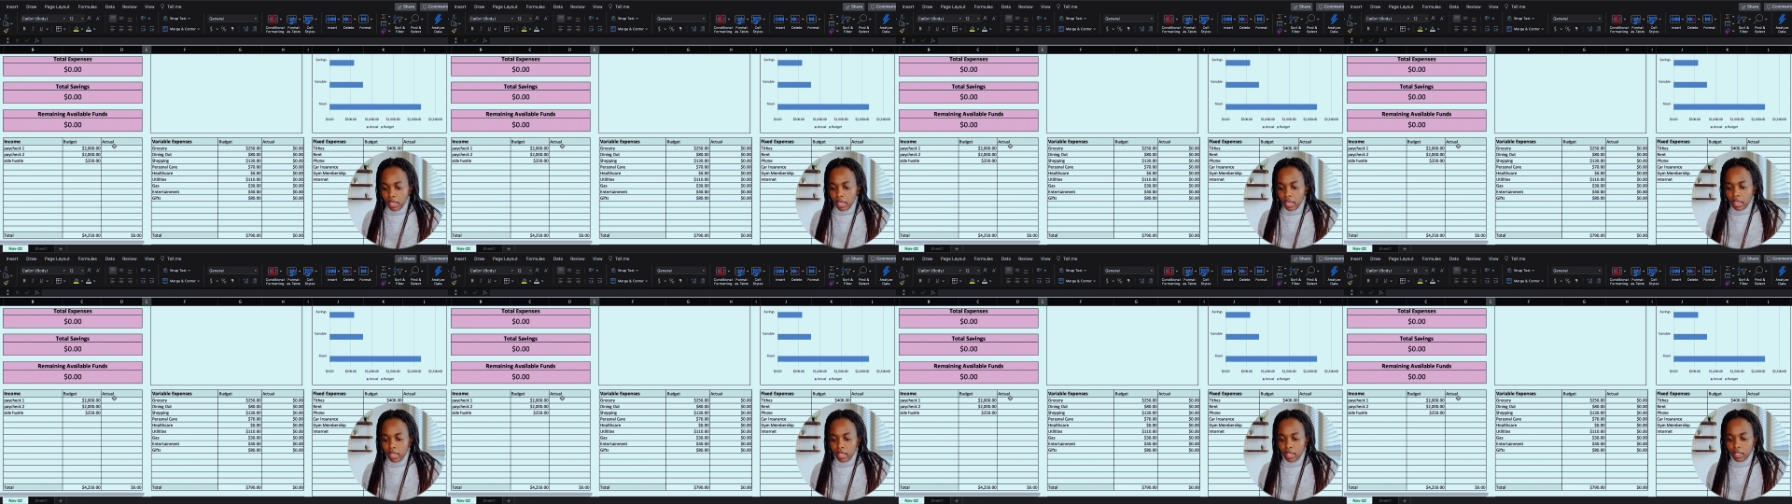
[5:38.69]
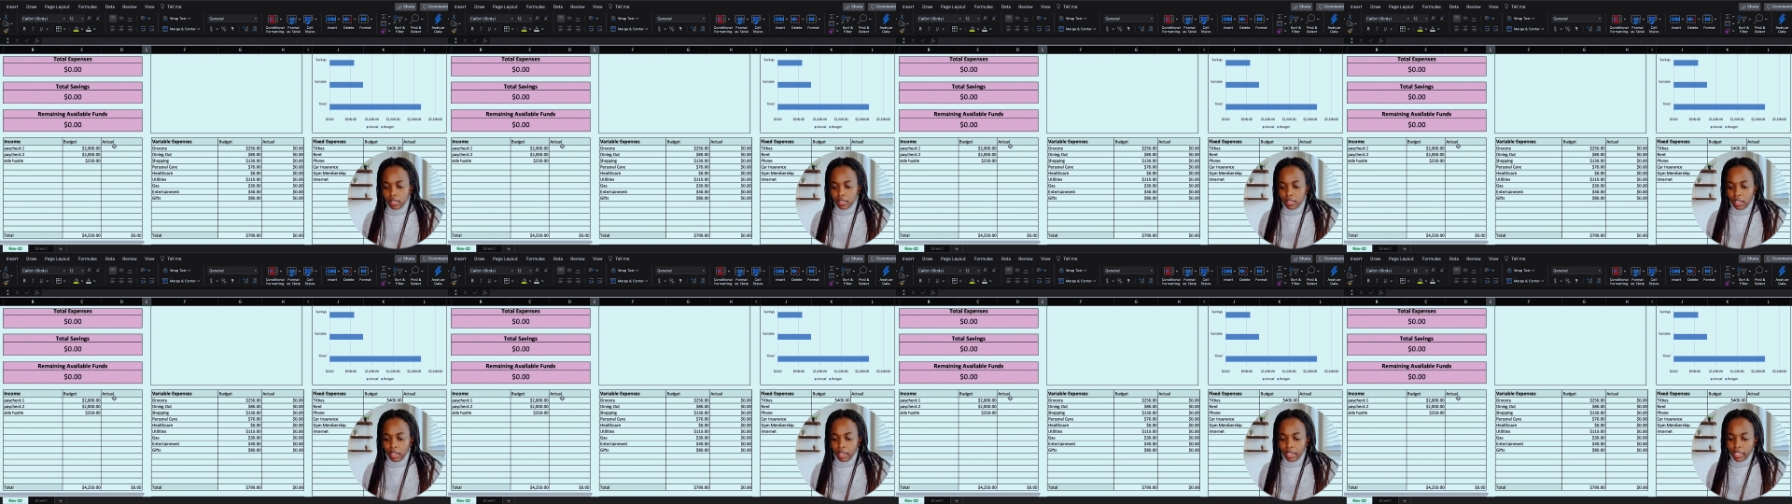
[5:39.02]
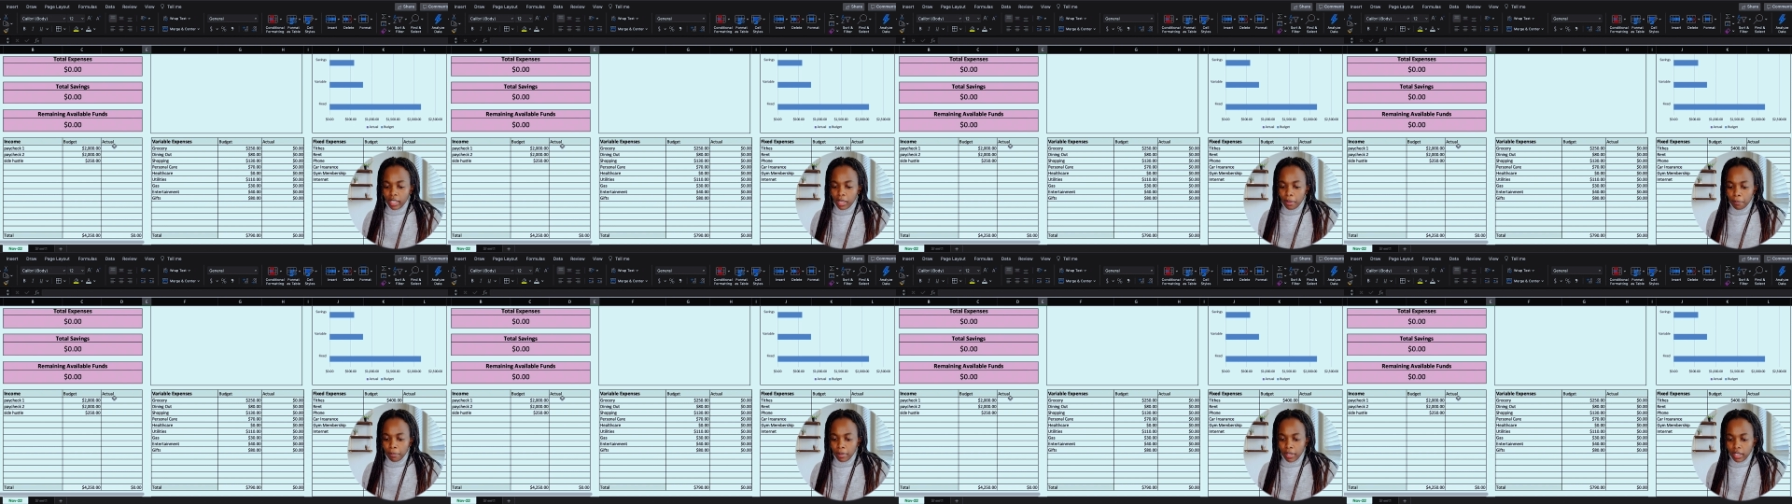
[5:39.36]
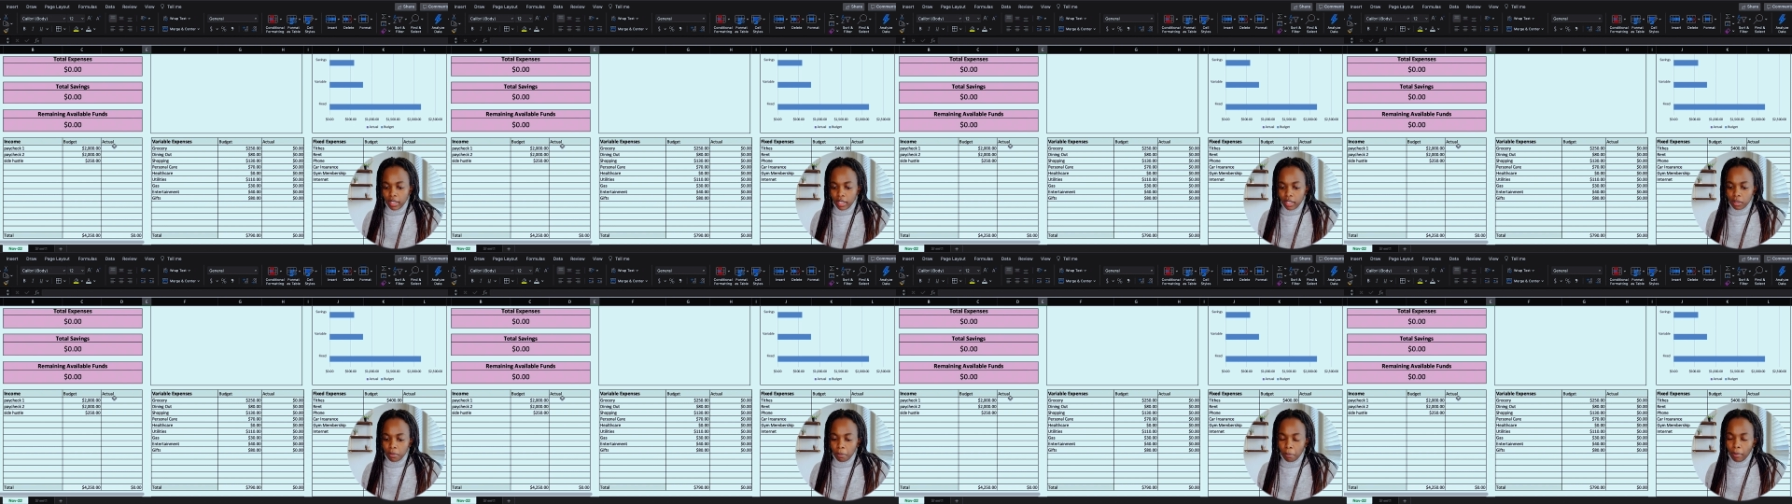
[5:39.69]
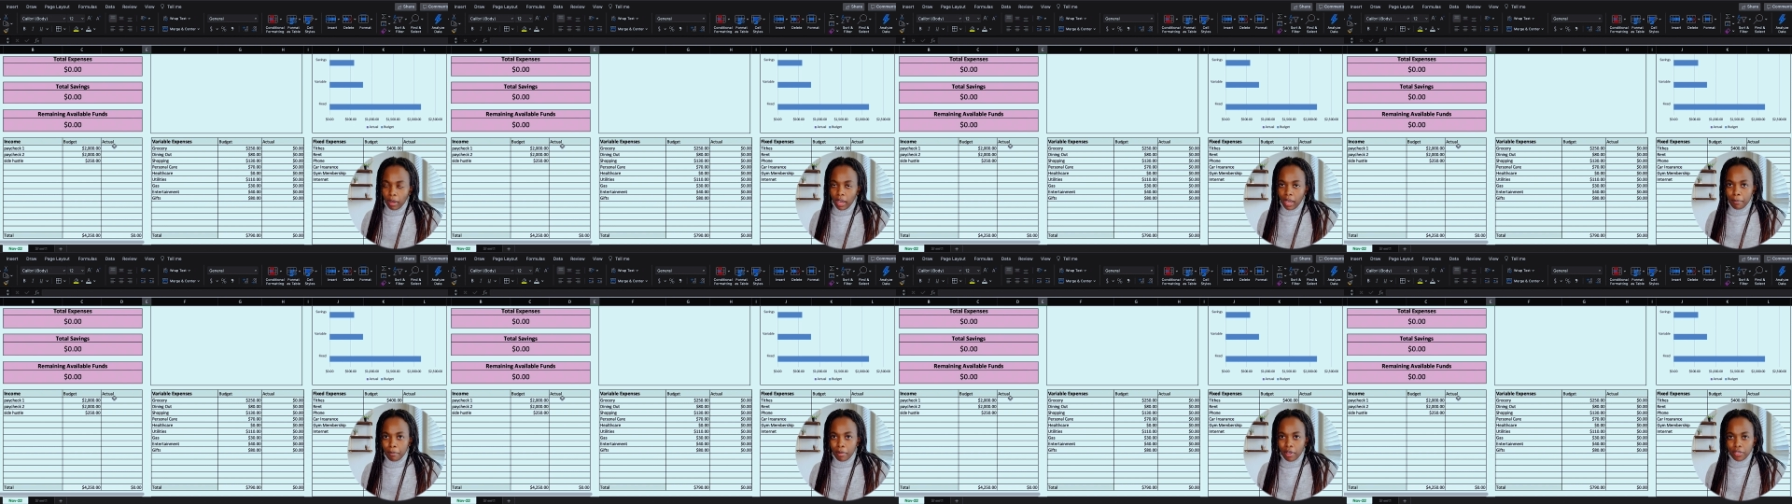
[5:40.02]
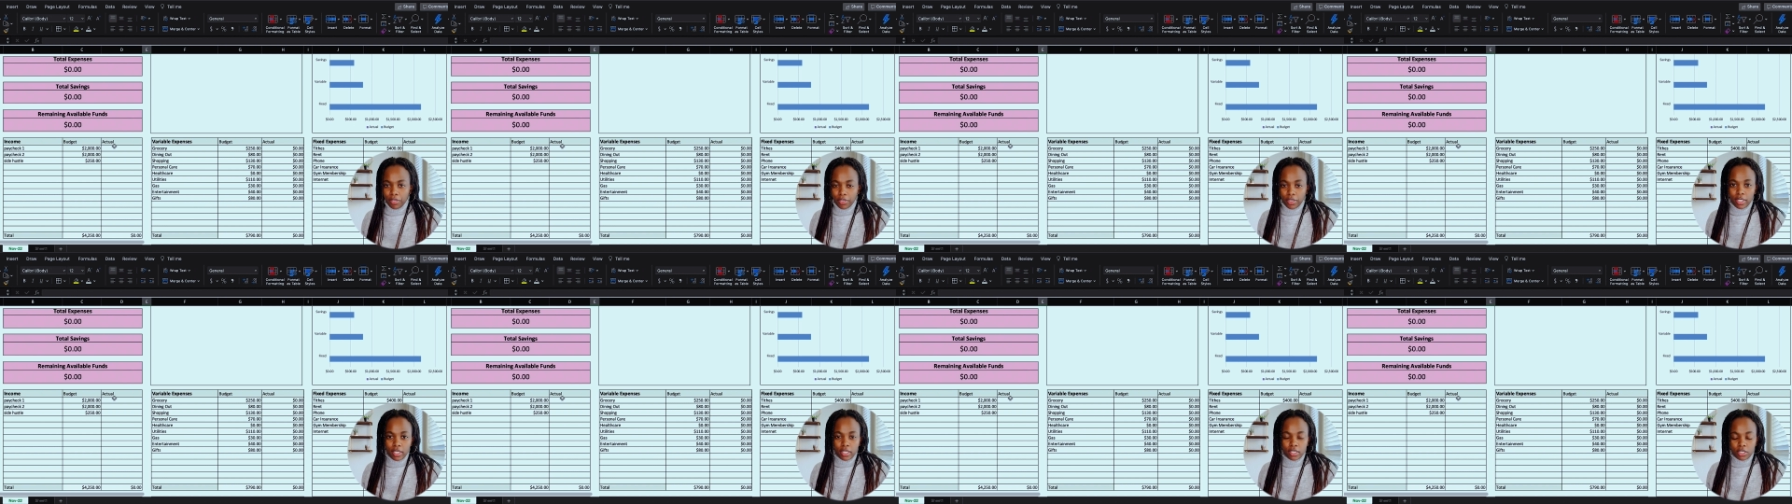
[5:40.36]
and I get paid
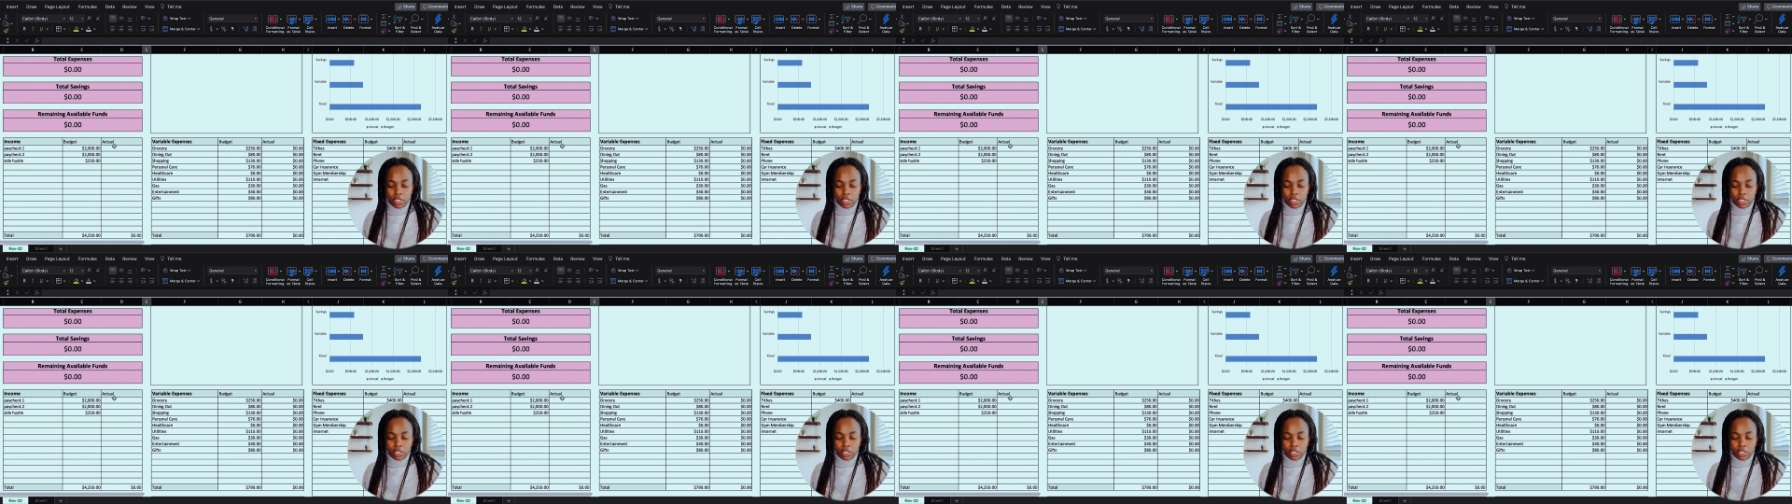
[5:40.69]
bi-monthly,